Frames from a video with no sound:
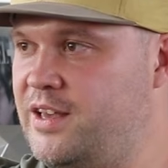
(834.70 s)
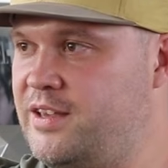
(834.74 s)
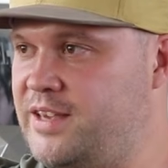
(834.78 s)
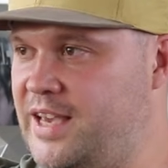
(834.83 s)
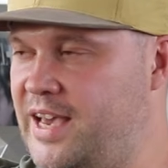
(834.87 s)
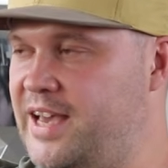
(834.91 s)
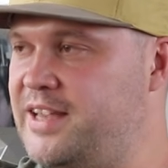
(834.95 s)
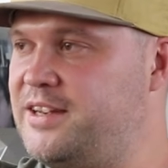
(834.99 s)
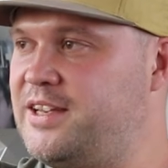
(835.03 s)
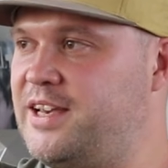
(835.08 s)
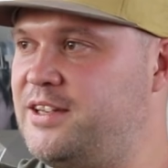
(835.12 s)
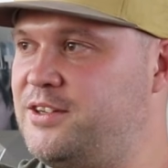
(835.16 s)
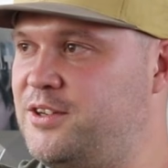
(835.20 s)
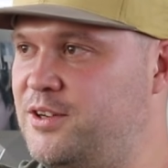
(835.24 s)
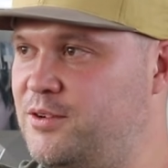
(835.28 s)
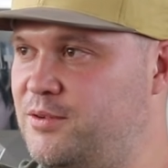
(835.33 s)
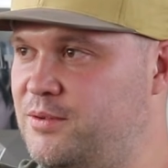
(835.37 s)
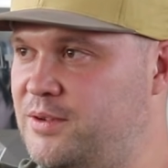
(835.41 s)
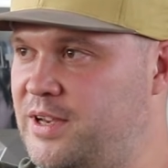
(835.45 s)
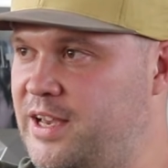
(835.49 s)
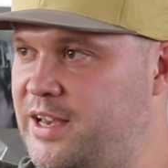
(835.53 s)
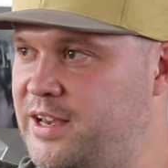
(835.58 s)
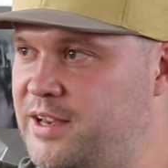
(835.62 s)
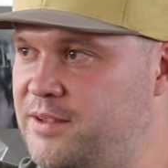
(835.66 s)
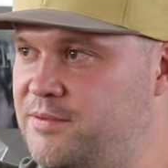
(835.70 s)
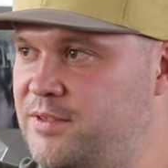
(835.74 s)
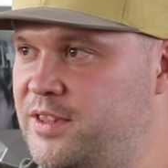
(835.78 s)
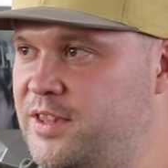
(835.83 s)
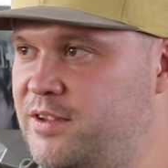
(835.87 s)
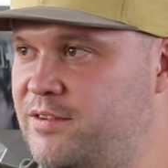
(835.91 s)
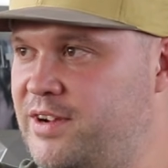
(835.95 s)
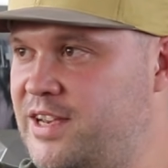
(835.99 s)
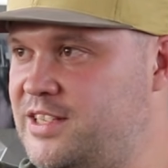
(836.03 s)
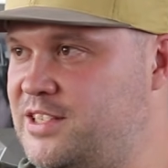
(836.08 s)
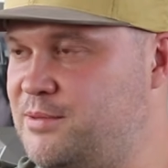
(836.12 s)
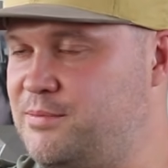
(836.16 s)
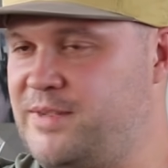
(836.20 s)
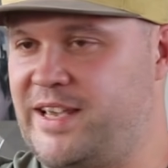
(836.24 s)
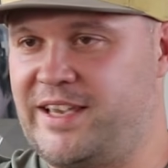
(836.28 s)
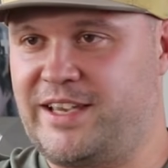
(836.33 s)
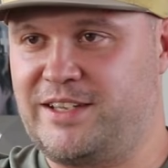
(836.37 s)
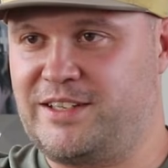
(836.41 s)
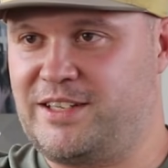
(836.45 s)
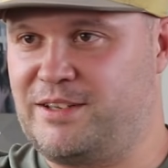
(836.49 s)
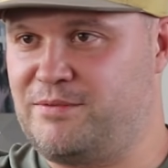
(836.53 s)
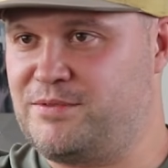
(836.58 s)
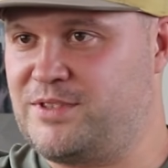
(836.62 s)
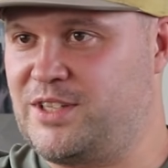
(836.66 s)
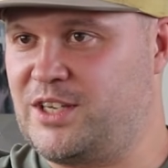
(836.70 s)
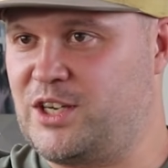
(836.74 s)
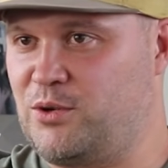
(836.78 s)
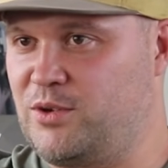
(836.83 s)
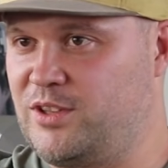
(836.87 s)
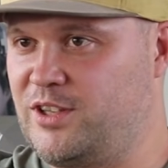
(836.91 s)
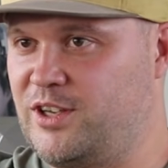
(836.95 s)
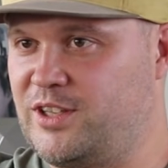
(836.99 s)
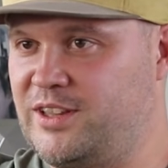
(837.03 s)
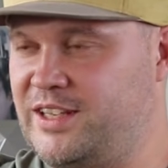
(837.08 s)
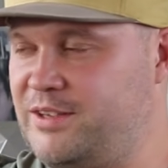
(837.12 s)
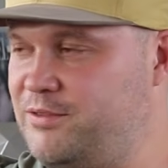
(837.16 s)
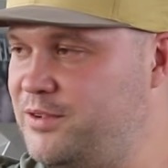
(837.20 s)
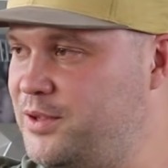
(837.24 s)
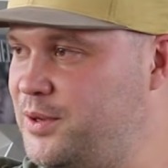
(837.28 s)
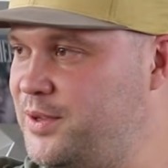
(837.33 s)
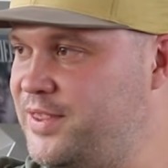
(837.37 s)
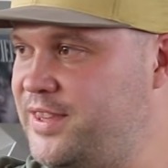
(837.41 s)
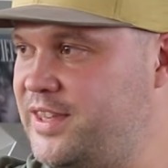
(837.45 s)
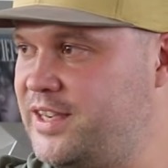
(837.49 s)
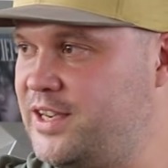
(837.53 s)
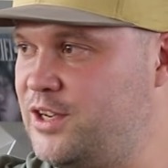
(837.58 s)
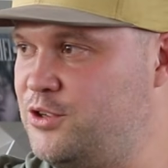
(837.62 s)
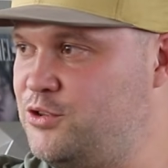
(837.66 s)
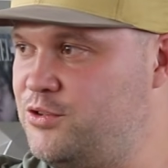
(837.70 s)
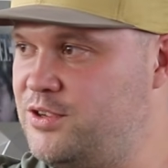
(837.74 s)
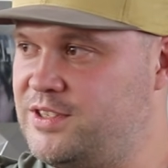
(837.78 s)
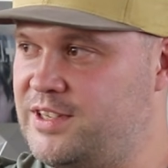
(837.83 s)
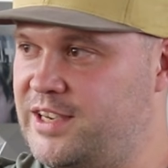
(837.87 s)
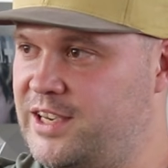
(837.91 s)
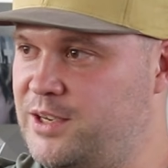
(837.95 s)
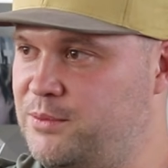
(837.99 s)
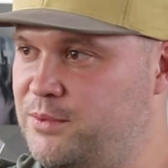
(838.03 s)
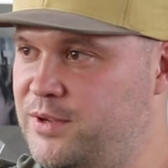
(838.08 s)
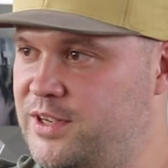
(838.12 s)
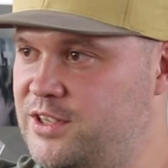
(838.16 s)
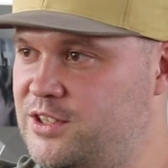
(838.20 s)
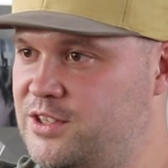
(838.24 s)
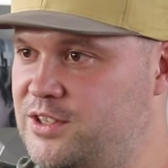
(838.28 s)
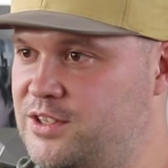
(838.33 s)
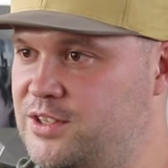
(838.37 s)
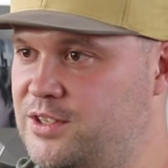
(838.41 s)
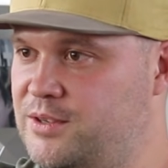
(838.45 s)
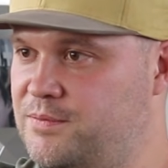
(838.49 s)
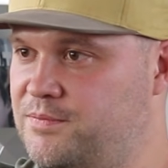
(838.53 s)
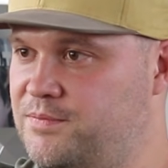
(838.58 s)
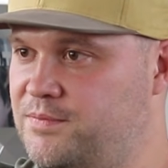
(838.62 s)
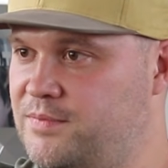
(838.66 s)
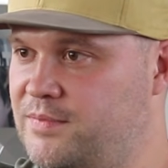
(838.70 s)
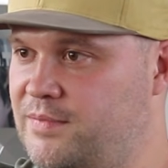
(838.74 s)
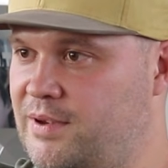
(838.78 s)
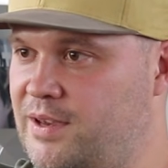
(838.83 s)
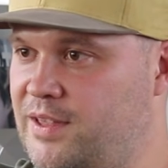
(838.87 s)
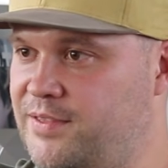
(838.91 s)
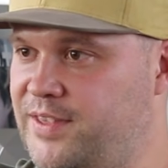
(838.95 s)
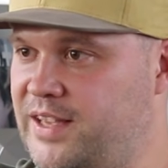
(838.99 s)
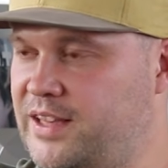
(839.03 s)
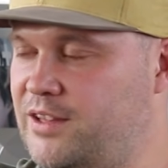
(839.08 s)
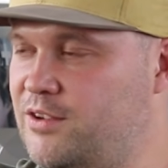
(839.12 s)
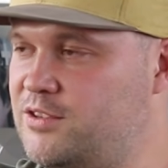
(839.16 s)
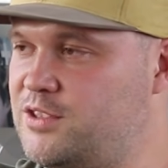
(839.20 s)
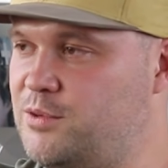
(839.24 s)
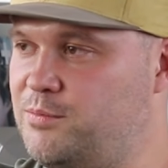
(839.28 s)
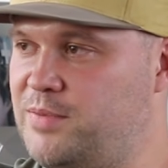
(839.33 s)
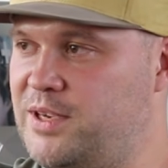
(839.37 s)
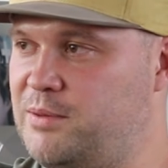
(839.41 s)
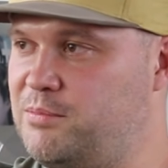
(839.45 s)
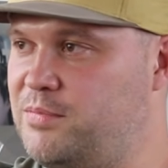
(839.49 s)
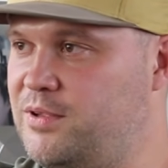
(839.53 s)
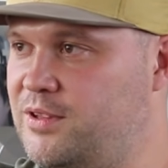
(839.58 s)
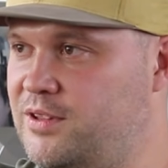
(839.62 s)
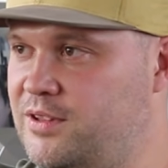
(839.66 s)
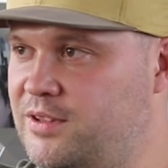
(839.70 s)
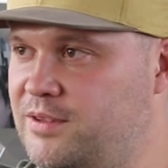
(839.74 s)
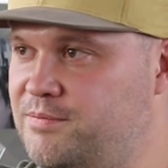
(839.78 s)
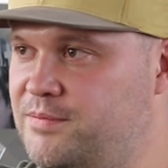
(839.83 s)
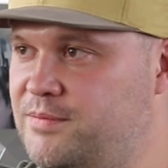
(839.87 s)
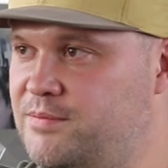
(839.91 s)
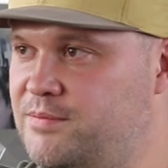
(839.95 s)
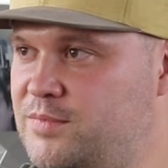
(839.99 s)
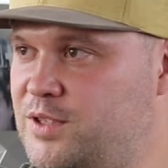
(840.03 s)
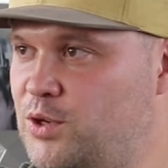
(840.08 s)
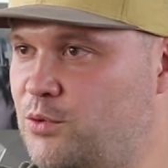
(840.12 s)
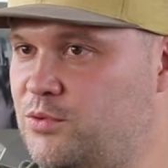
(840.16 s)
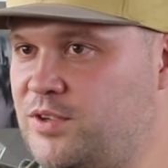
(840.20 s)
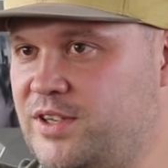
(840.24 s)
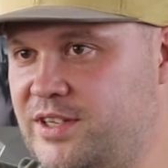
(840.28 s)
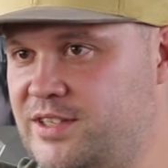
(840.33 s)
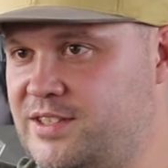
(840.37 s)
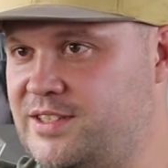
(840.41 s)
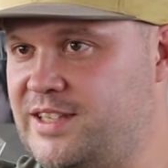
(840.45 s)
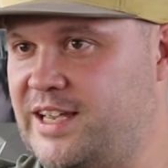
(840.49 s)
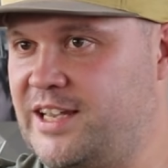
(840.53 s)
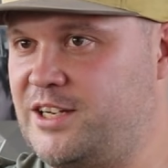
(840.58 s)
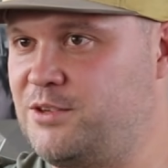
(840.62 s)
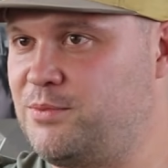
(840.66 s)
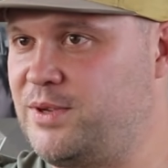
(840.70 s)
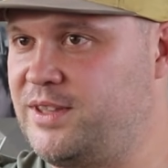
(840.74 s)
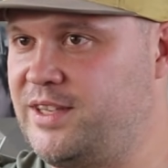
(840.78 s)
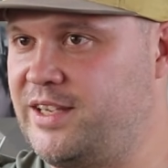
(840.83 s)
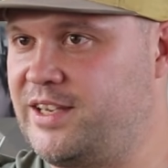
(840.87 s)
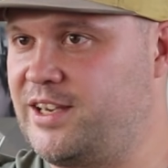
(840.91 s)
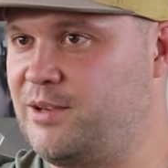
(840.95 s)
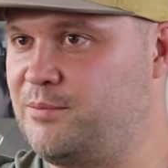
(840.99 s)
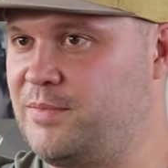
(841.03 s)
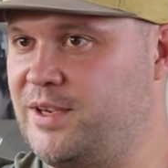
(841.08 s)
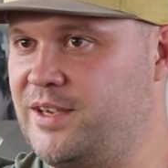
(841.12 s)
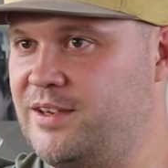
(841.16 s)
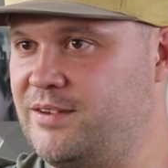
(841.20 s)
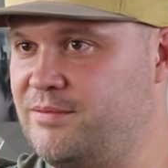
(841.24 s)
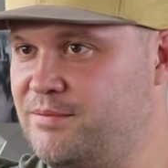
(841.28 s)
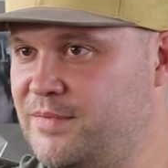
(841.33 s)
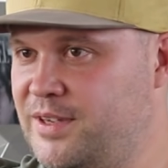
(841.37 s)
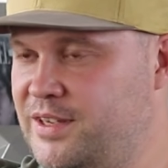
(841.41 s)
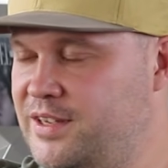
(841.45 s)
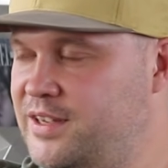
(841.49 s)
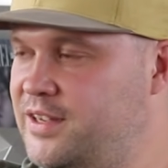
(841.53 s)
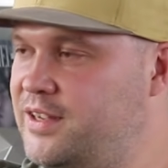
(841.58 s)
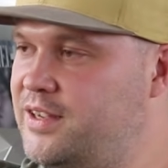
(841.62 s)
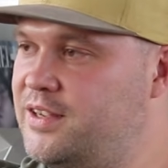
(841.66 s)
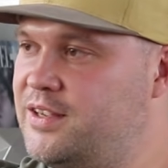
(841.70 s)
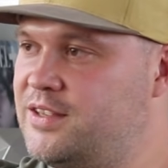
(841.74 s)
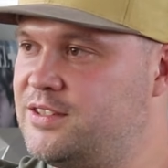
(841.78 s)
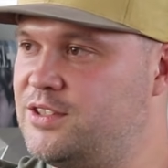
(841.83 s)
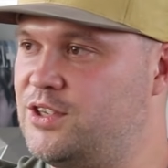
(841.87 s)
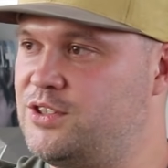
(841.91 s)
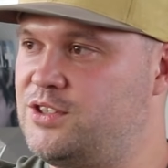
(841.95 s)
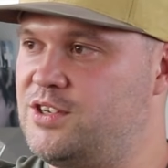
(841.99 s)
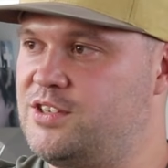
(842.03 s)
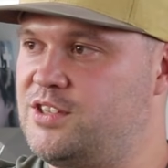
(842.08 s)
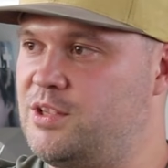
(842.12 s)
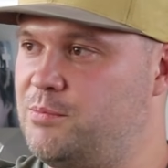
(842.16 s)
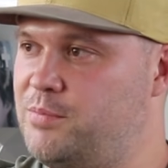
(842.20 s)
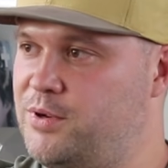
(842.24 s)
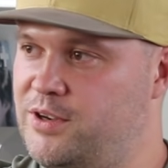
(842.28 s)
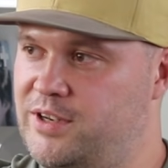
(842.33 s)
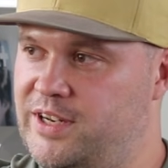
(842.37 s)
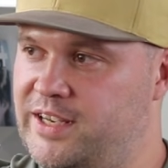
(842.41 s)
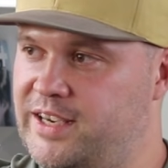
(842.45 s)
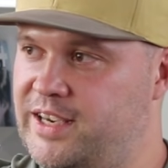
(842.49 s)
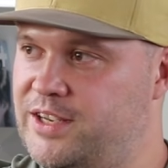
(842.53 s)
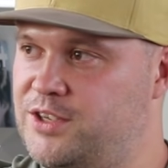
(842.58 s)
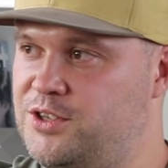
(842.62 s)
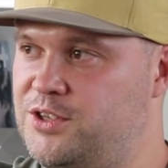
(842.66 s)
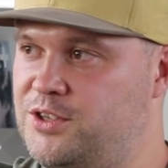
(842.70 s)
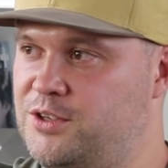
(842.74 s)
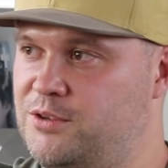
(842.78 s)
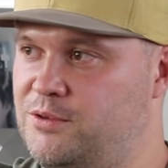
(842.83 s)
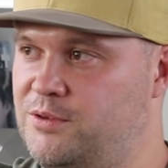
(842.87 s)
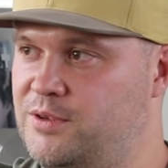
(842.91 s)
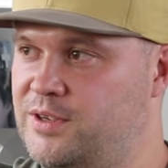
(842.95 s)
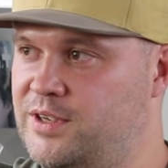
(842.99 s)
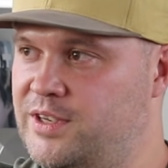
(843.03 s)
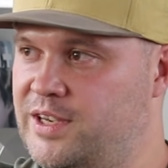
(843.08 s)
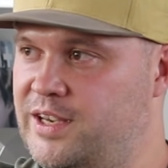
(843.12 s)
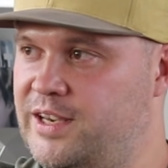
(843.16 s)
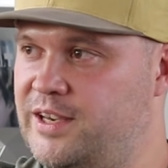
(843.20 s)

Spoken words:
Yeah, I do. There are some negatives that go along living in the countryside, which I think lots of people don't understand when they come here, such as the burning issue.